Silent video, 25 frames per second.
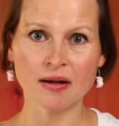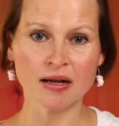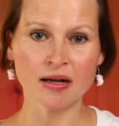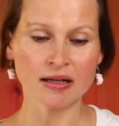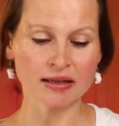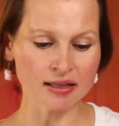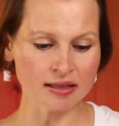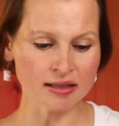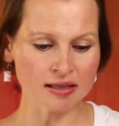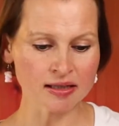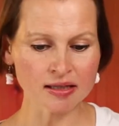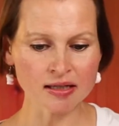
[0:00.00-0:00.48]

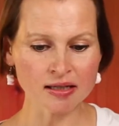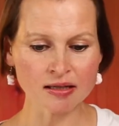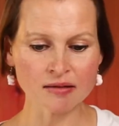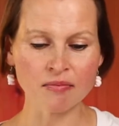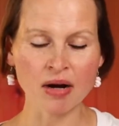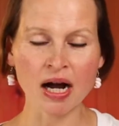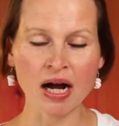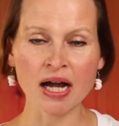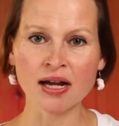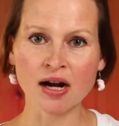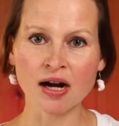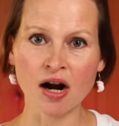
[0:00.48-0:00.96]
This is
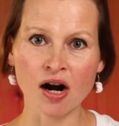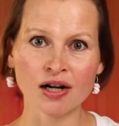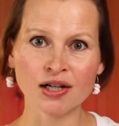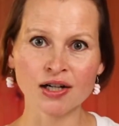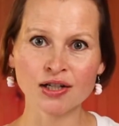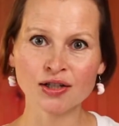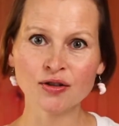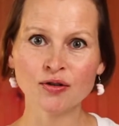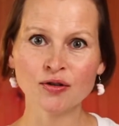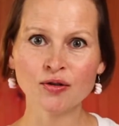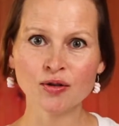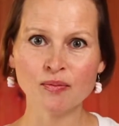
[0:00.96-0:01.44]
my art
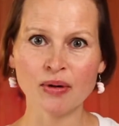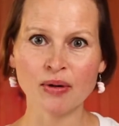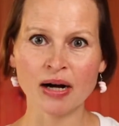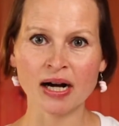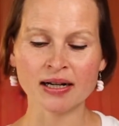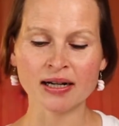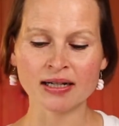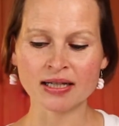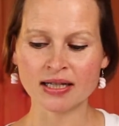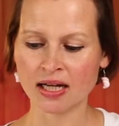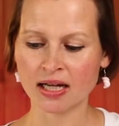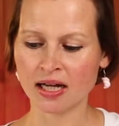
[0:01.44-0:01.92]

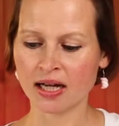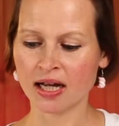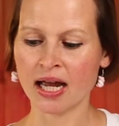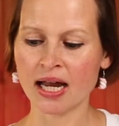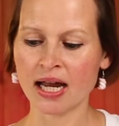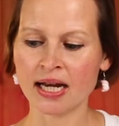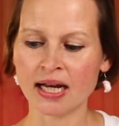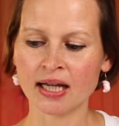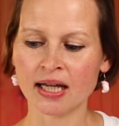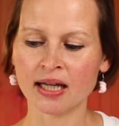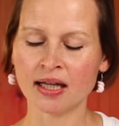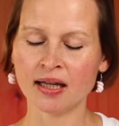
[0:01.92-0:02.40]
toolbox, and
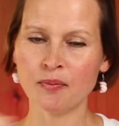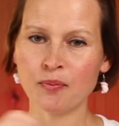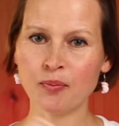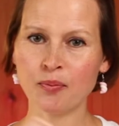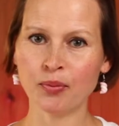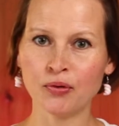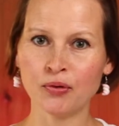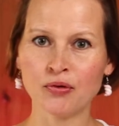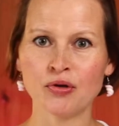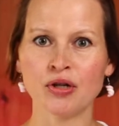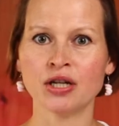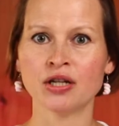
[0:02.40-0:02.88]
I keep
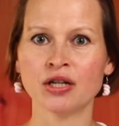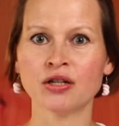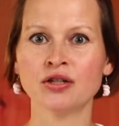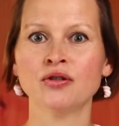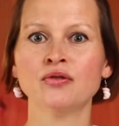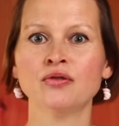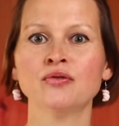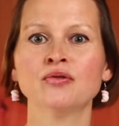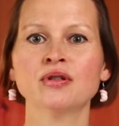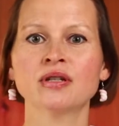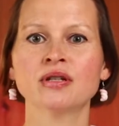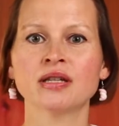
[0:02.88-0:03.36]
putting
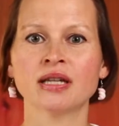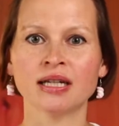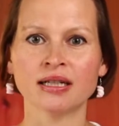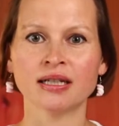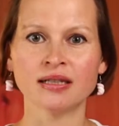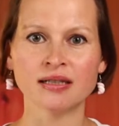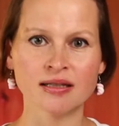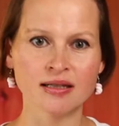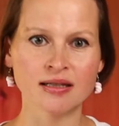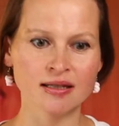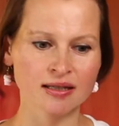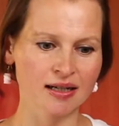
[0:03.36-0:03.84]
new
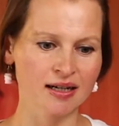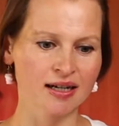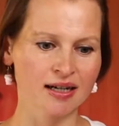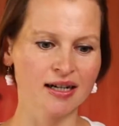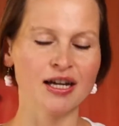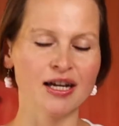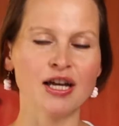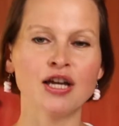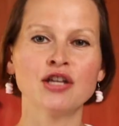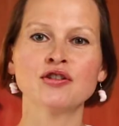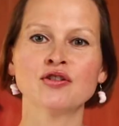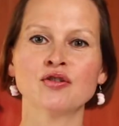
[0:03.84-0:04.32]
skills
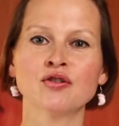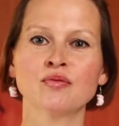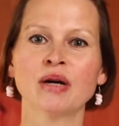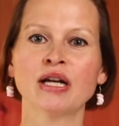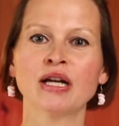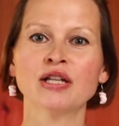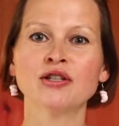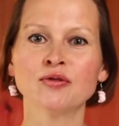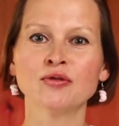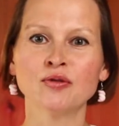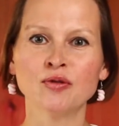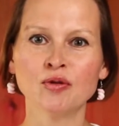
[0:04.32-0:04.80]
into my
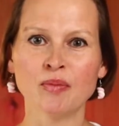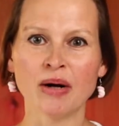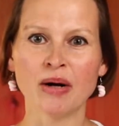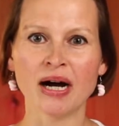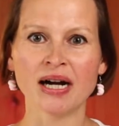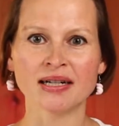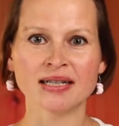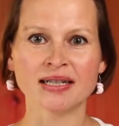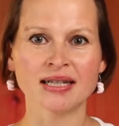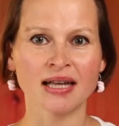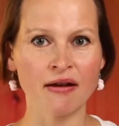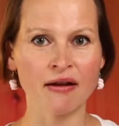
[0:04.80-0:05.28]

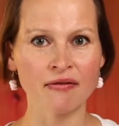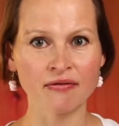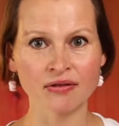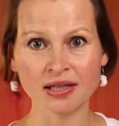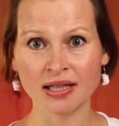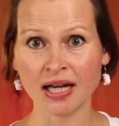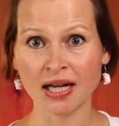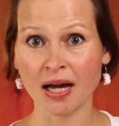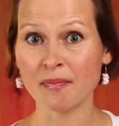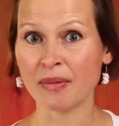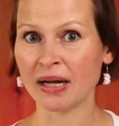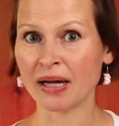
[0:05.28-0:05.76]
toolbox. Every
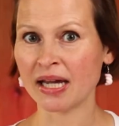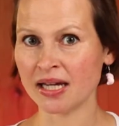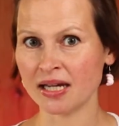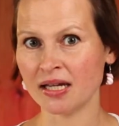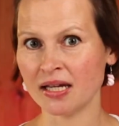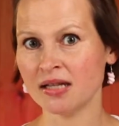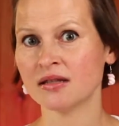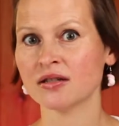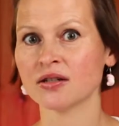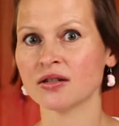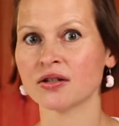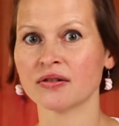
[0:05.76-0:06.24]
time I
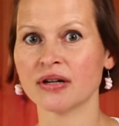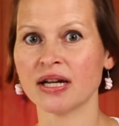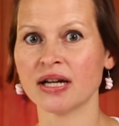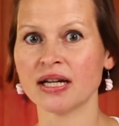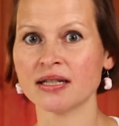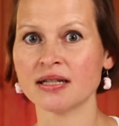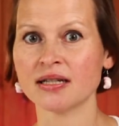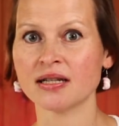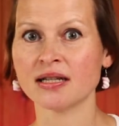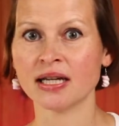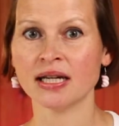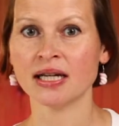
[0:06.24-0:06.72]
integrate a
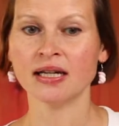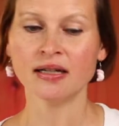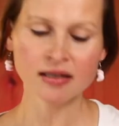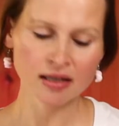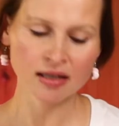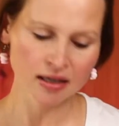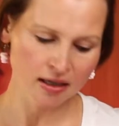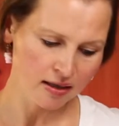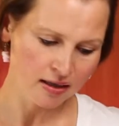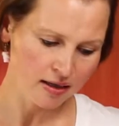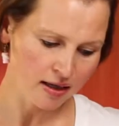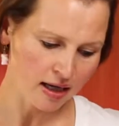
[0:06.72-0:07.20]
skill,
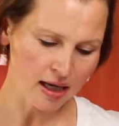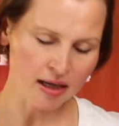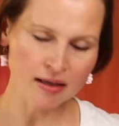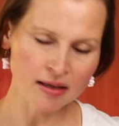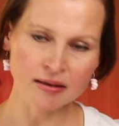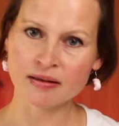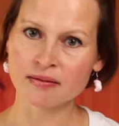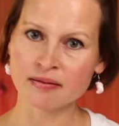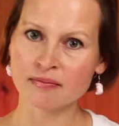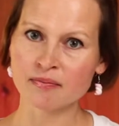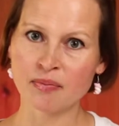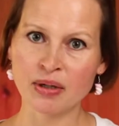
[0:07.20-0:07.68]

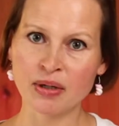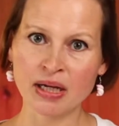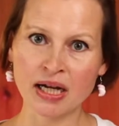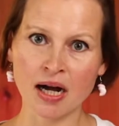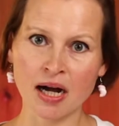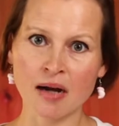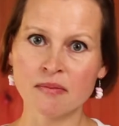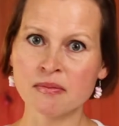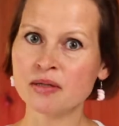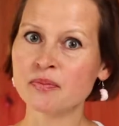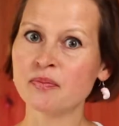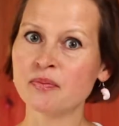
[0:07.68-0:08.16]
it
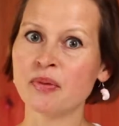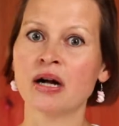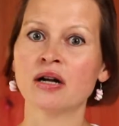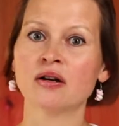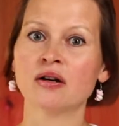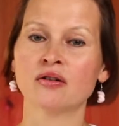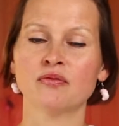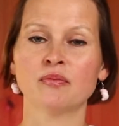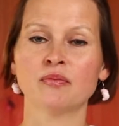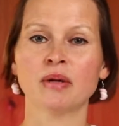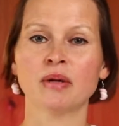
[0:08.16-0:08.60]
becomes part of my